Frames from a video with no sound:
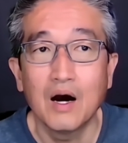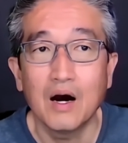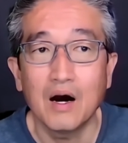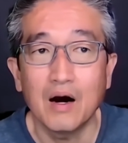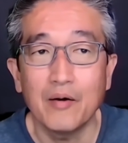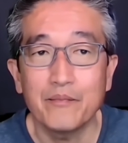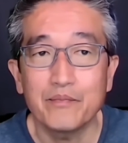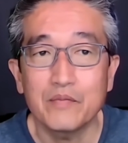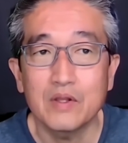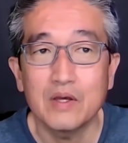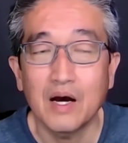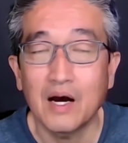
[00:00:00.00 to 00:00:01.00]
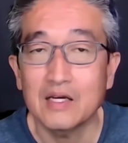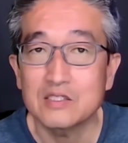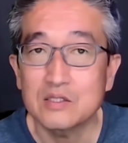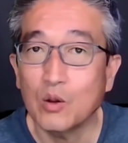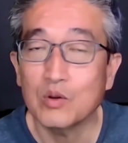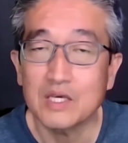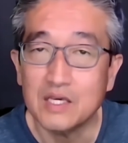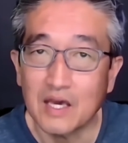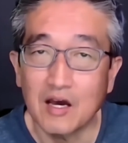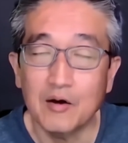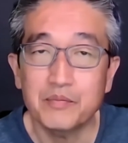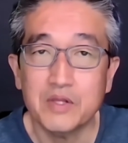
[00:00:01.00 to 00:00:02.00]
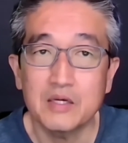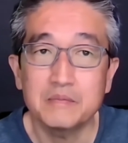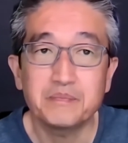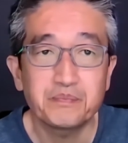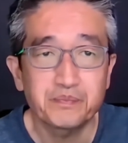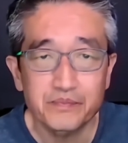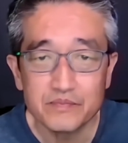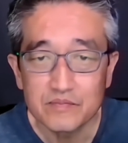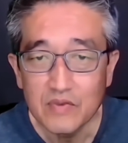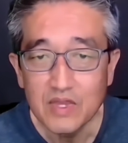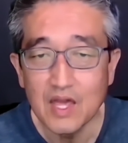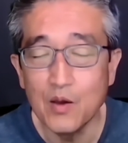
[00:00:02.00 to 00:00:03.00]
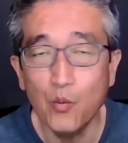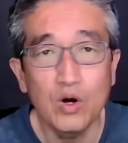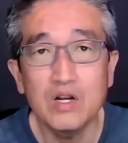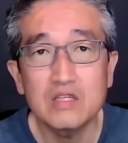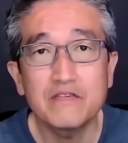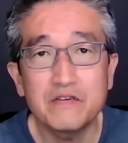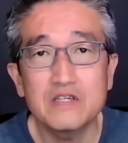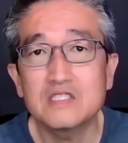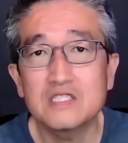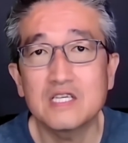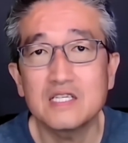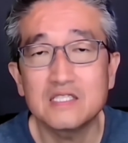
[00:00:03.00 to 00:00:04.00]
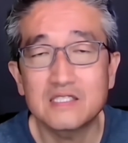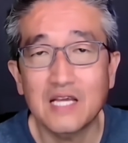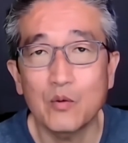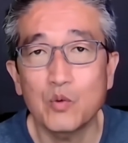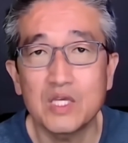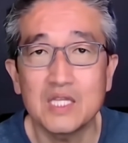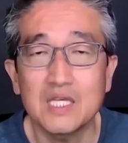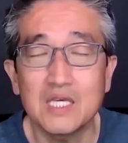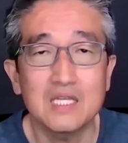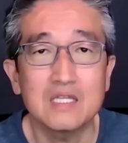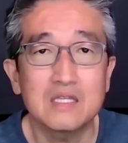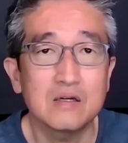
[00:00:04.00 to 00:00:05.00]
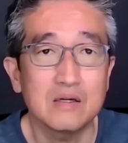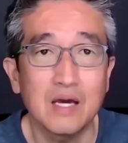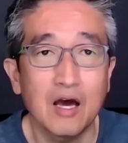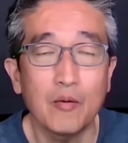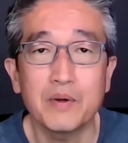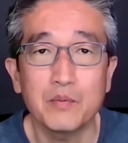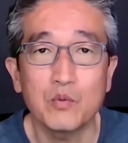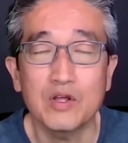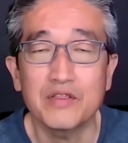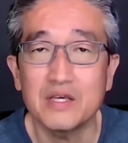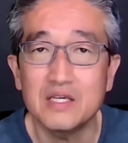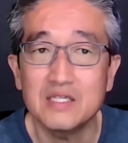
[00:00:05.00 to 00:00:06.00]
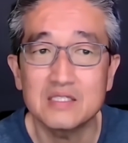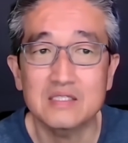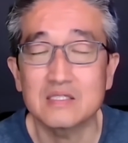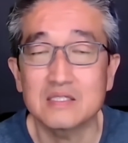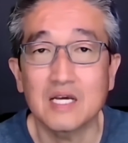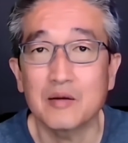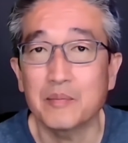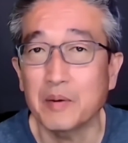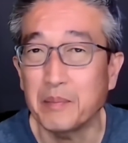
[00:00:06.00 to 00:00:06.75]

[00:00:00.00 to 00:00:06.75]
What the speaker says: I slowly helped him. And one of the first things that we needed to help him with is to set up